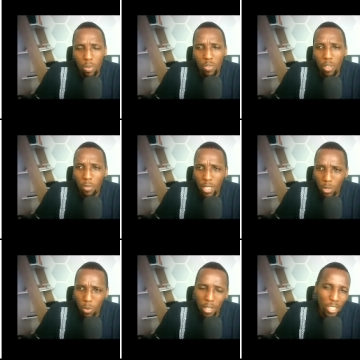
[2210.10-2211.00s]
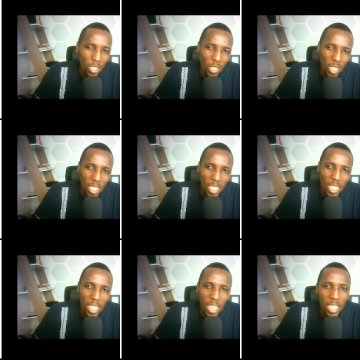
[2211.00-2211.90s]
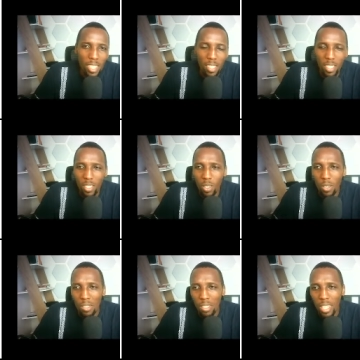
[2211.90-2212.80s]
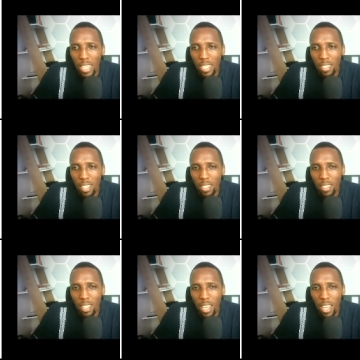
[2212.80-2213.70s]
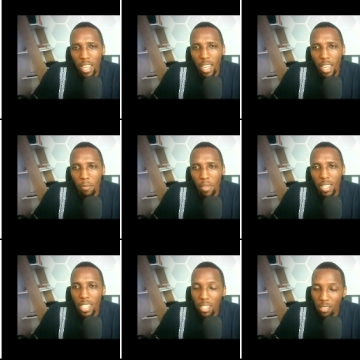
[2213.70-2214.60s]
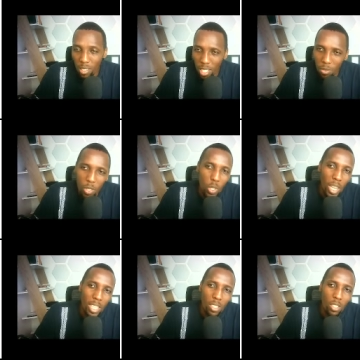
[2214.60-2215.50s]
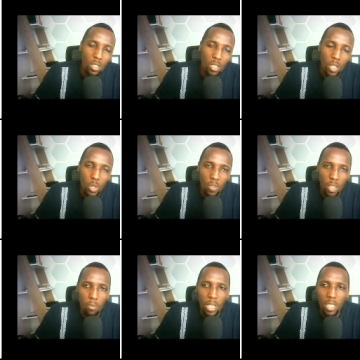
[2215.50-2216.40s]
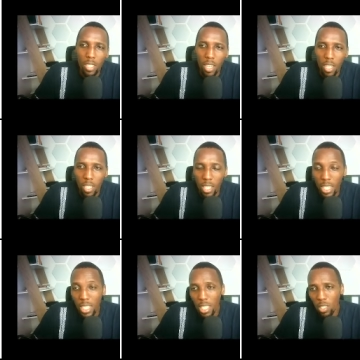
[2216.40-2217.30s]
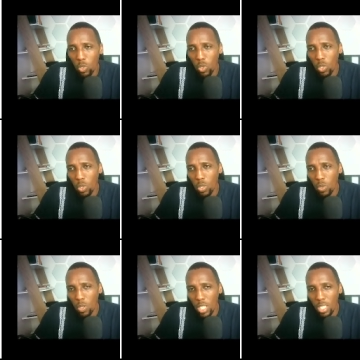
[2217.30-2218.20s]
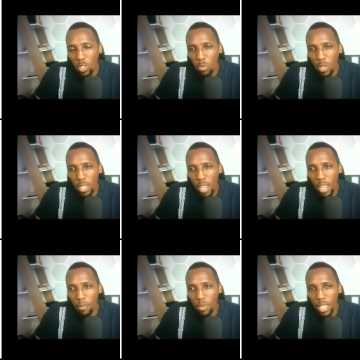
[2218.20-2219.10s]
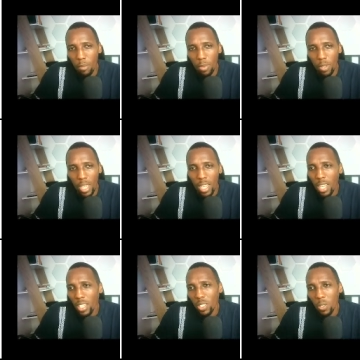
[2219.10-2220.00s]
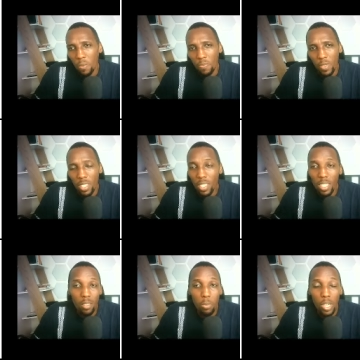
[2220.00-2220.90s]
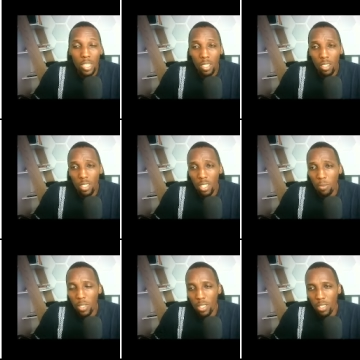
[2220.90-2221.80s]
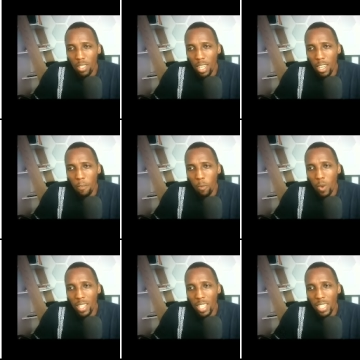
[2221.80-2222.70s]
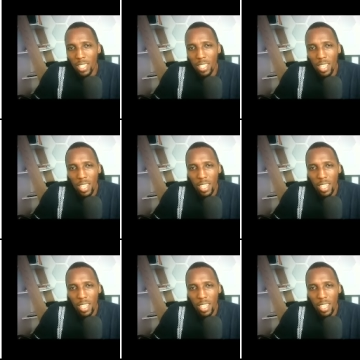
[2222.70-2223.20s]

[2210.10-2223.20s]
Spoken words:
perform exploratory data analysis on data sets, and then create visualizations out of them. But the data that you'd use would need to be sampled. So this is an important concept. It's one that